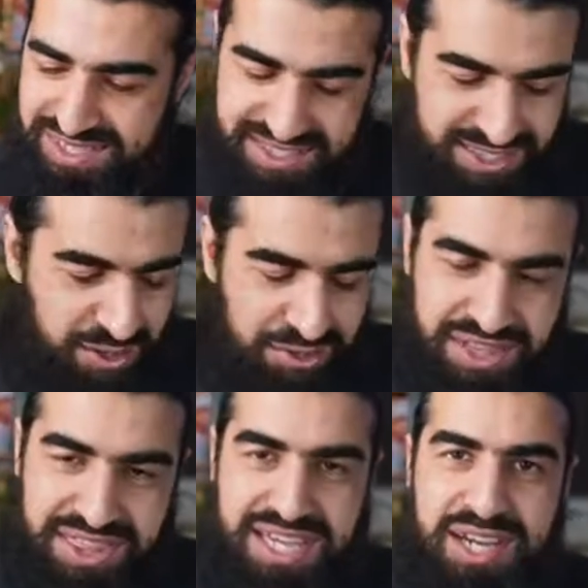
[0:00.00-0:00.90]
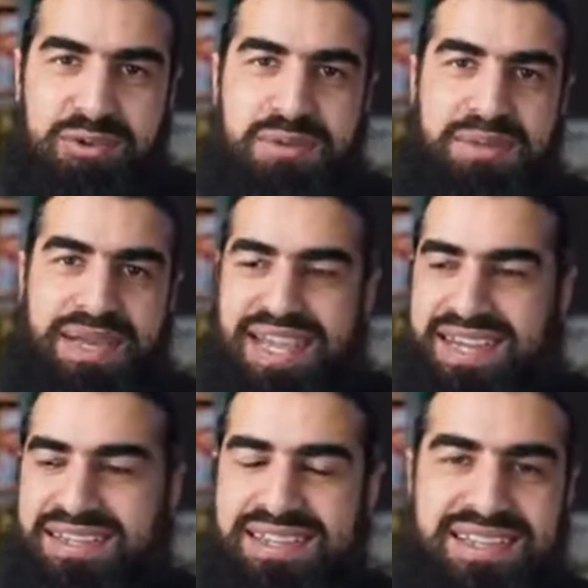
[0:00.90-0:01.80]
The only thing I remember about
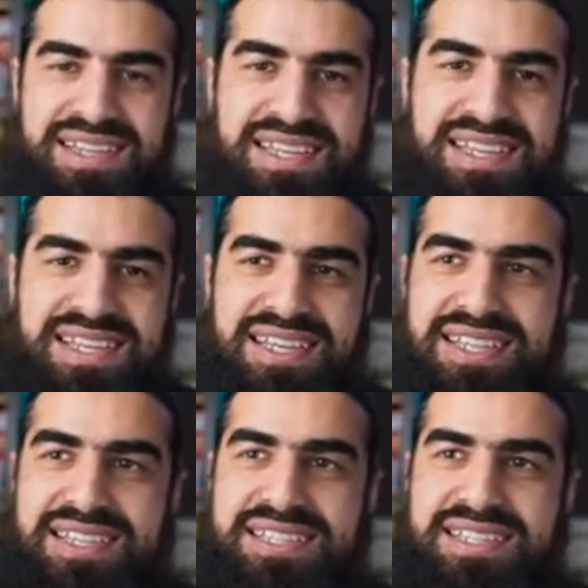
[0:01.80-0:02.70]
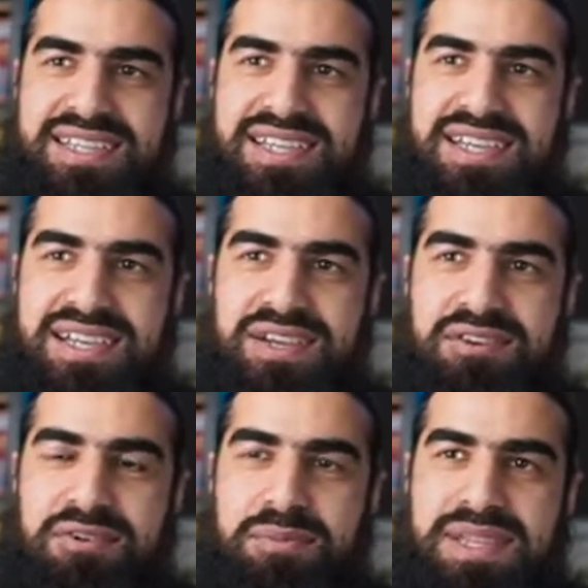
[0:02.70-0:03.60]
Canada is
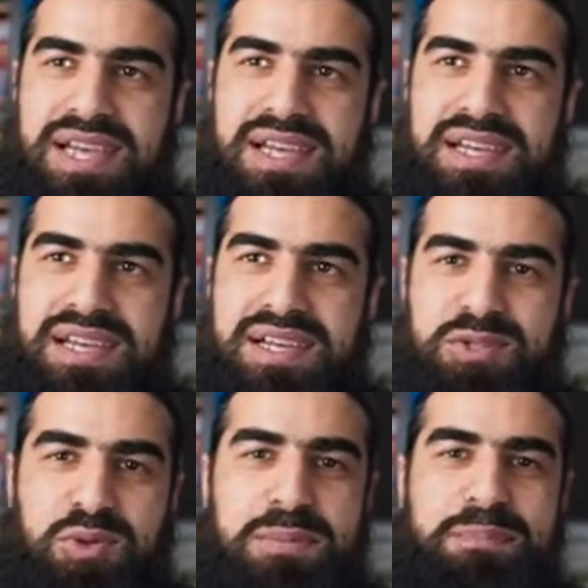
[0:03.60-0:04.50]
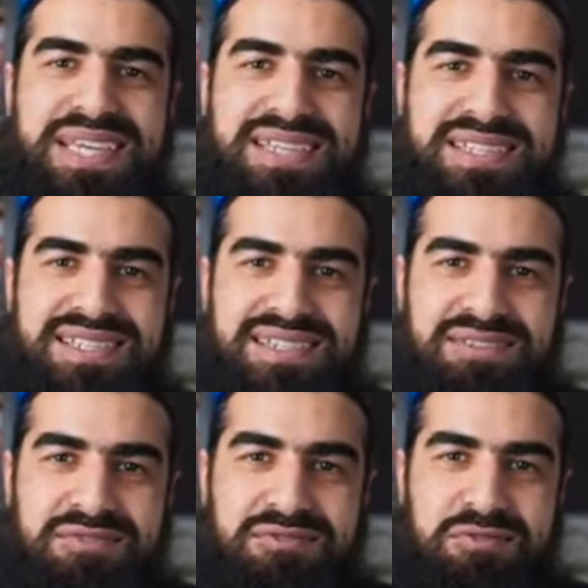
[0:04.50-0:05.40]
remember that uh, Twin Peaks.
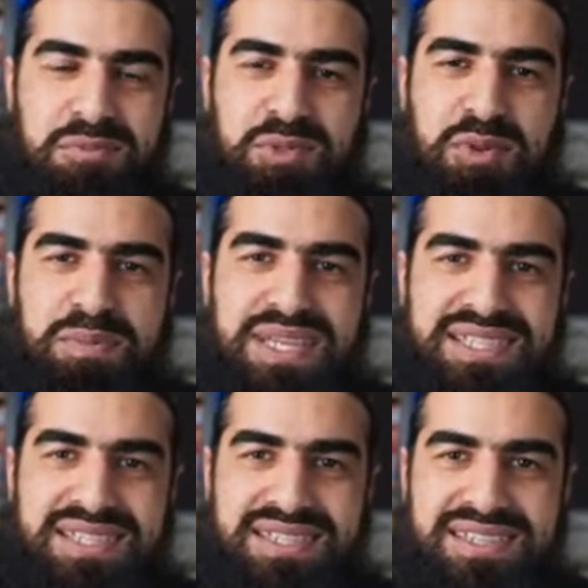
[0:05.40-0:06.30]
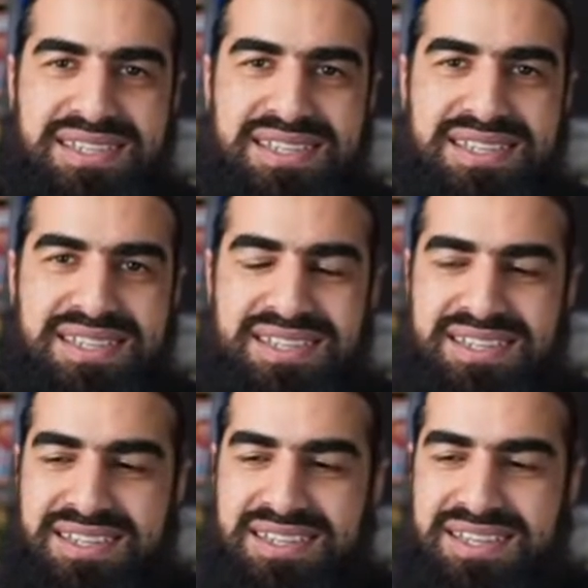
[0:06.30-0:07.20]
Remember Twin Peaks?
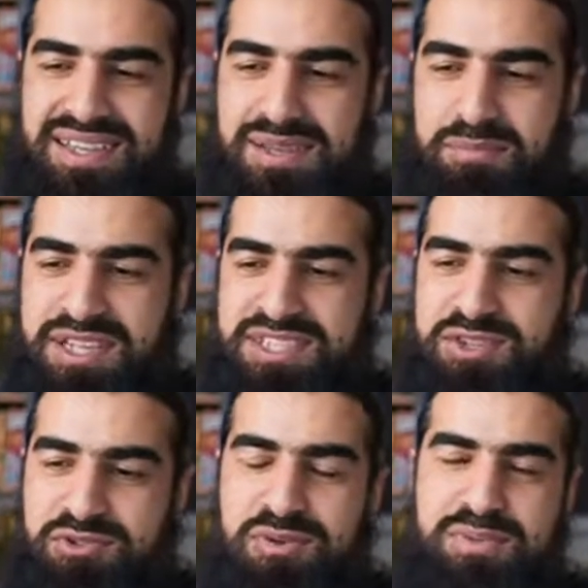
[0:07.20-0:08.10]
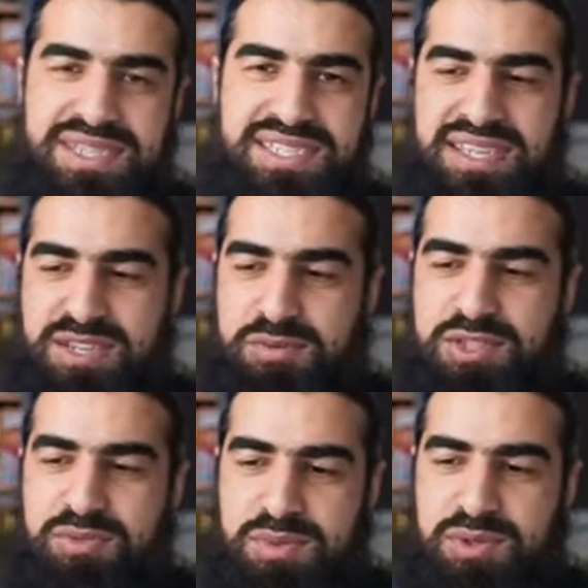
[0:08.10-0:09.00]
Yeah, Maji, you remember this year. You must
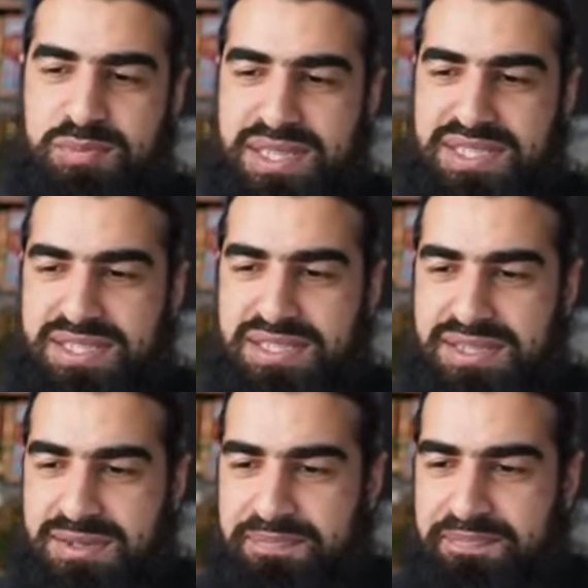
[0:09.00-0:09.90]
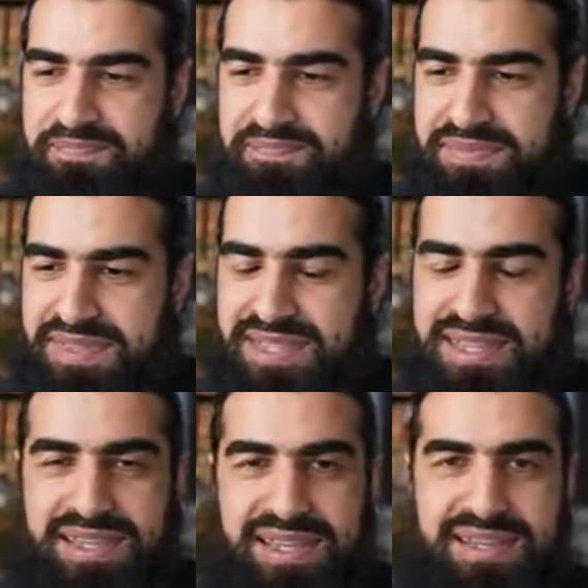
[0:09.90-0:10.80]
remember Twin Peaks.
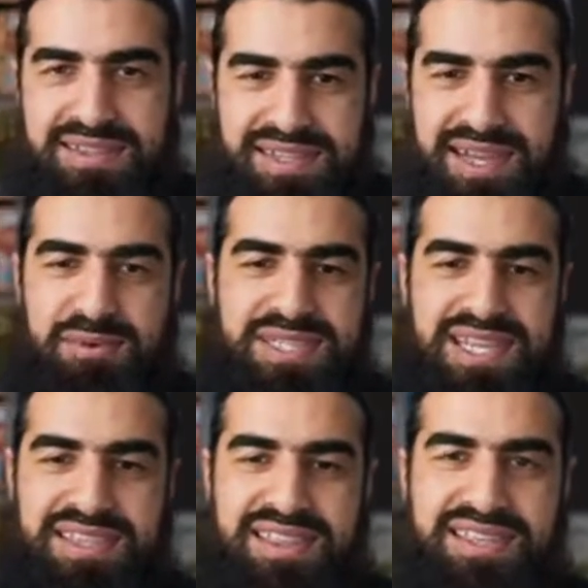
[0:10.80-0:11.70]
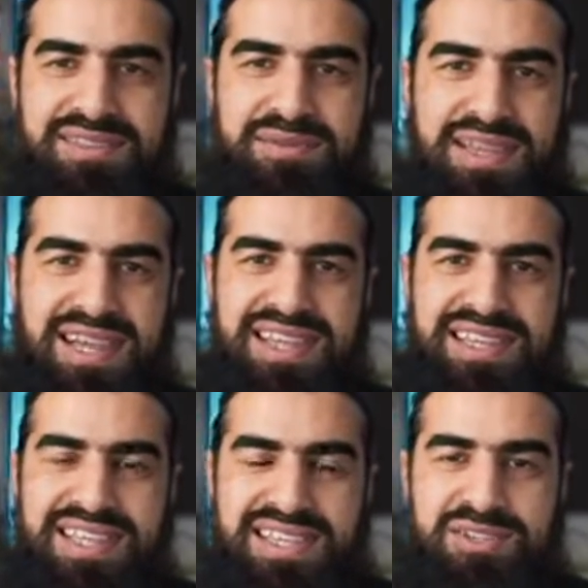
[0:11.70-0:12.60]
Yeah, that was like the thing. the guy he
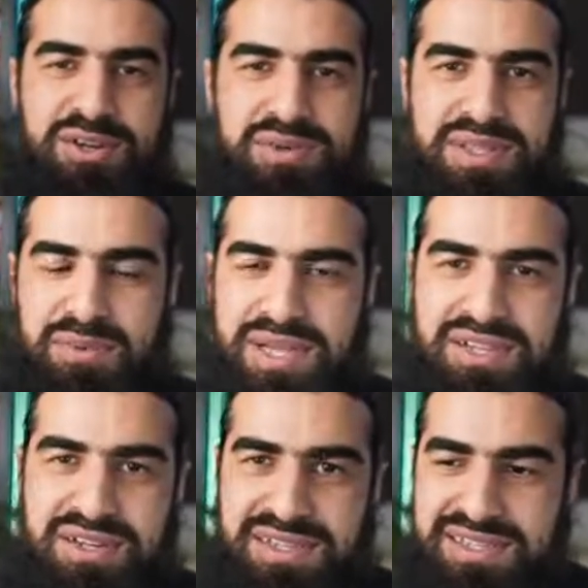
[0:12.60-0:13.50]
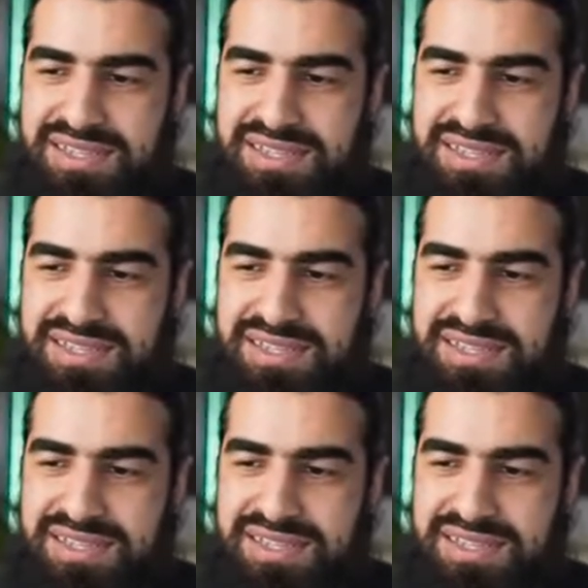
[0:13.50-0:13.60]
had the dog with him, the white dog.